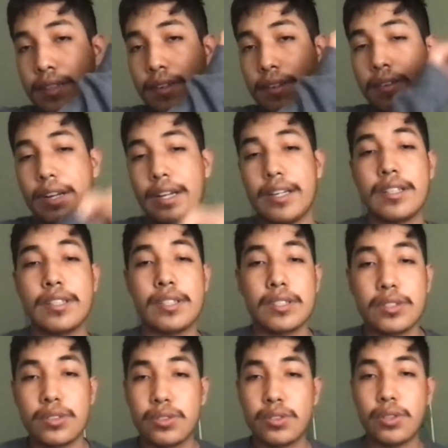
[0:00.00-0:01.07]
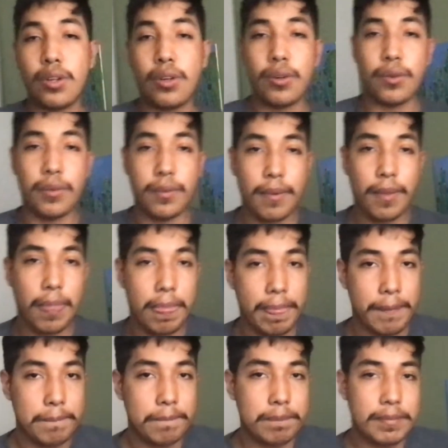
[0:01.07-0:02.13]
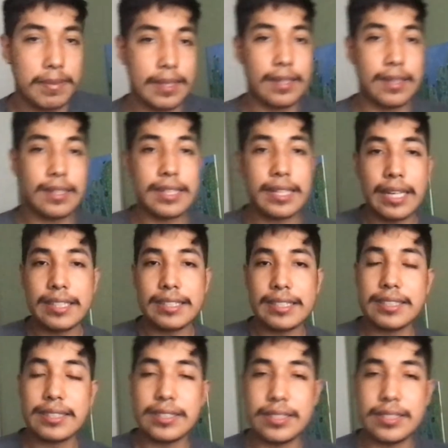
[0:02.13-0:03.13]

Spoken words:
All right. So looking at this,